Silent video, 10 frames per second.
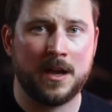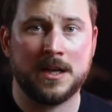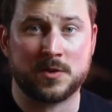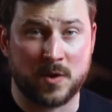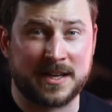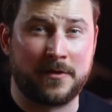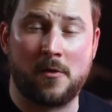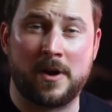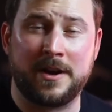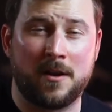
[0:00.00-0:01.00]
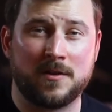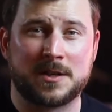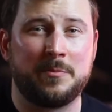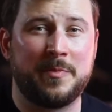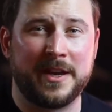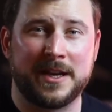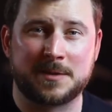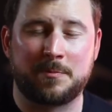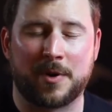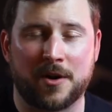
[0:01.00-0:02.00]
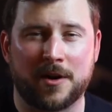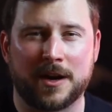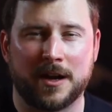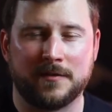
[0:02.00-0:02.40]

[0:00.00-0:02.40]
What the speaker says: So as everyone knows, the biggest perk